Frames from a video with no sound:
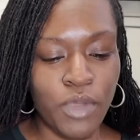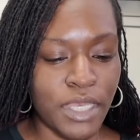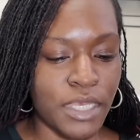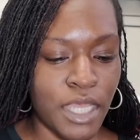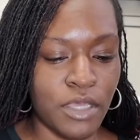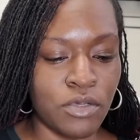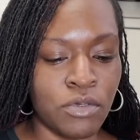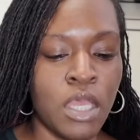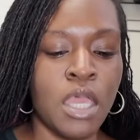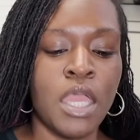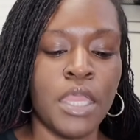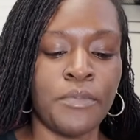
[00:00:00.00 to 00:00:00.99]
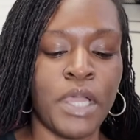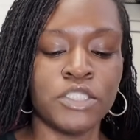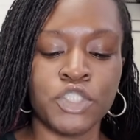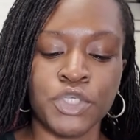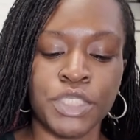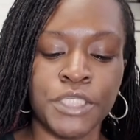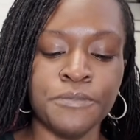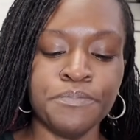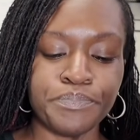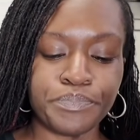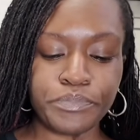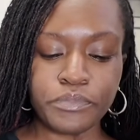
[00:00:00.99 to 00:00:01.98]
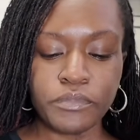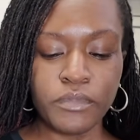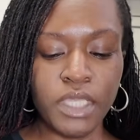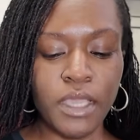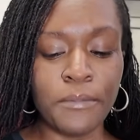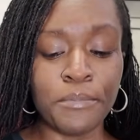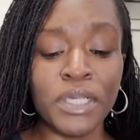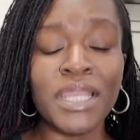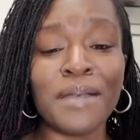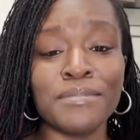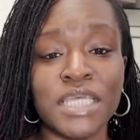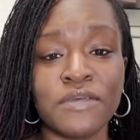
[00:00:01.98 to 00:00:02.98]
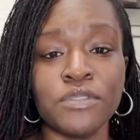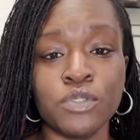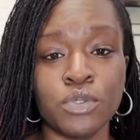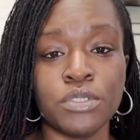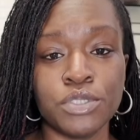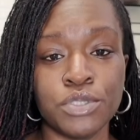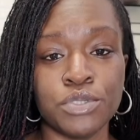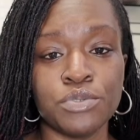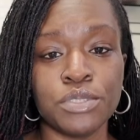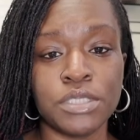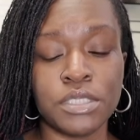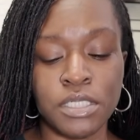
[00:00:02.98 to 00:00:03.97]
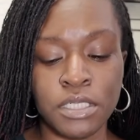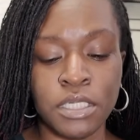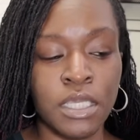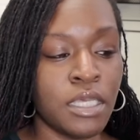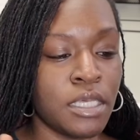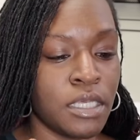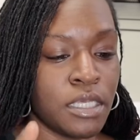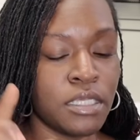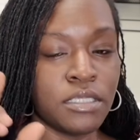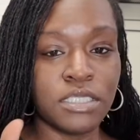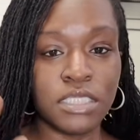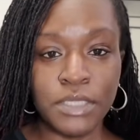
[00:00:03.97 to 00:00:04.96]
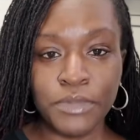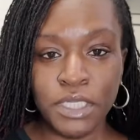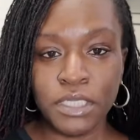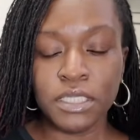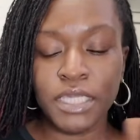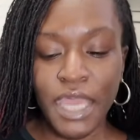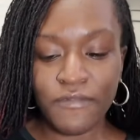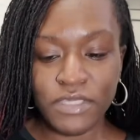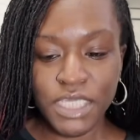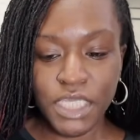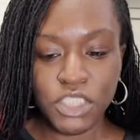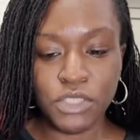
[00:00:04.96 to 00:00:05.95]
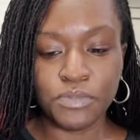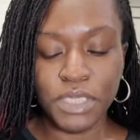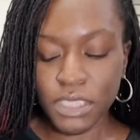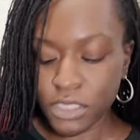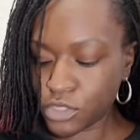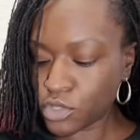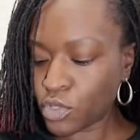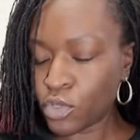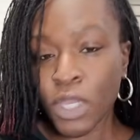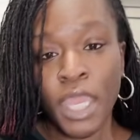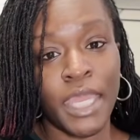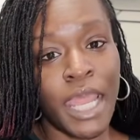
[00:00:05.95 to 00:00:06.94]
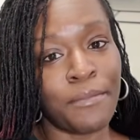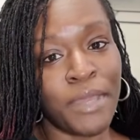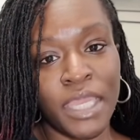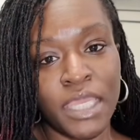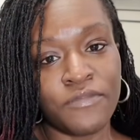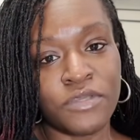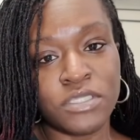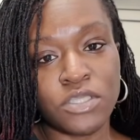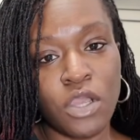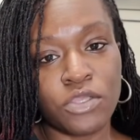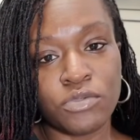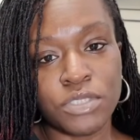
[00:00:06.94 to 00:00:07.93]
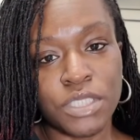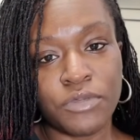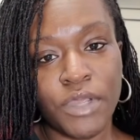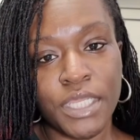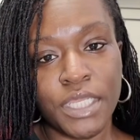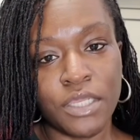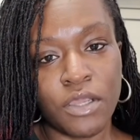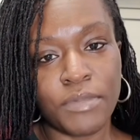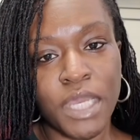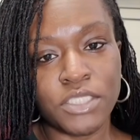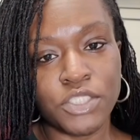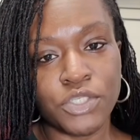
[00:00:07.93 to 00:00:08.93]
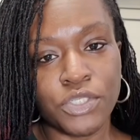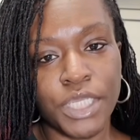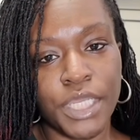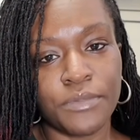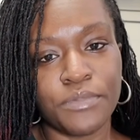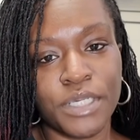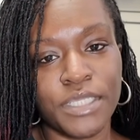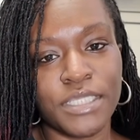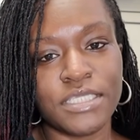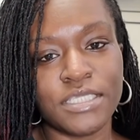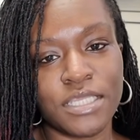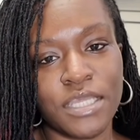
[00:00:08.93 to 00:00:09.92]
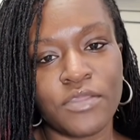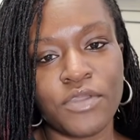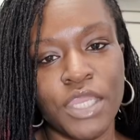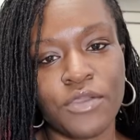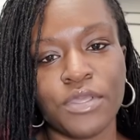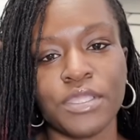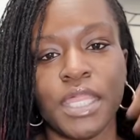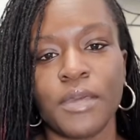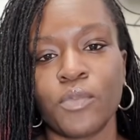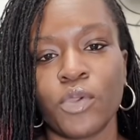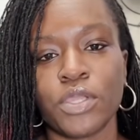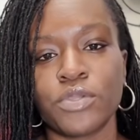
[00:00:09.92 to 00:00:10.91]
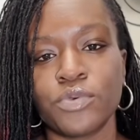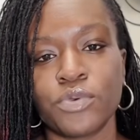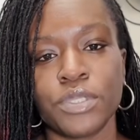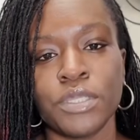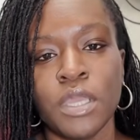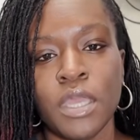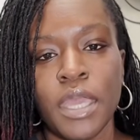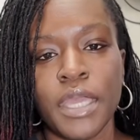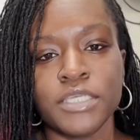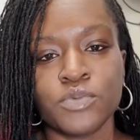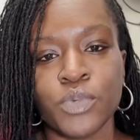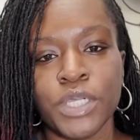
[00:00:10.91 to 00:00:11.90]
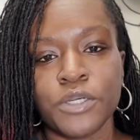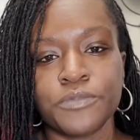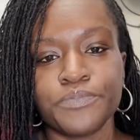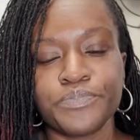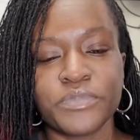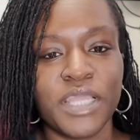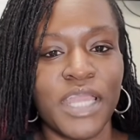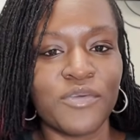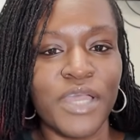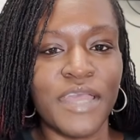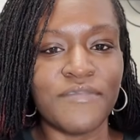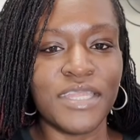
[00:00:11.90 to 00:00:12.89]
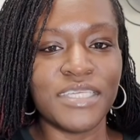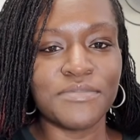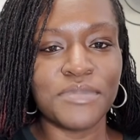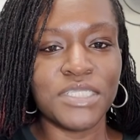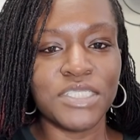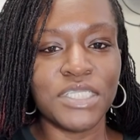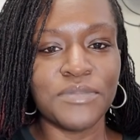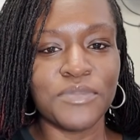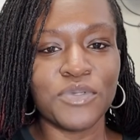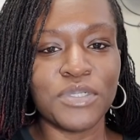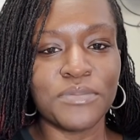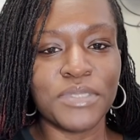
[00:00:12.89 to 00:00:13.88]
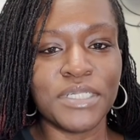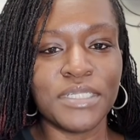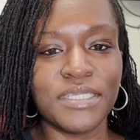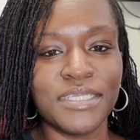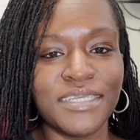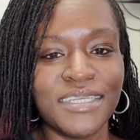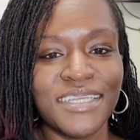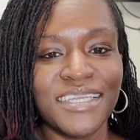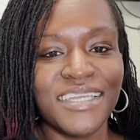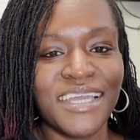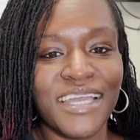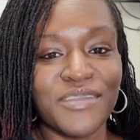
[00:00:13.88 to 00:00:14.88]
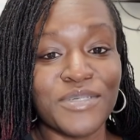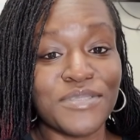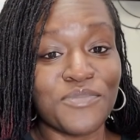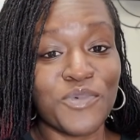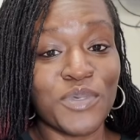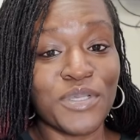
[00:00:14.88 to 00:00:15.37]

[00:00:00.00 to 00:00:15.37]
right now in my journey, but I'm definitely going to use the slimming, the cavitation piece. So, and I may even start using it right here. I'm not sure yet, but this is another area that I'm working on as well. I don't have it as much anymore, but it was,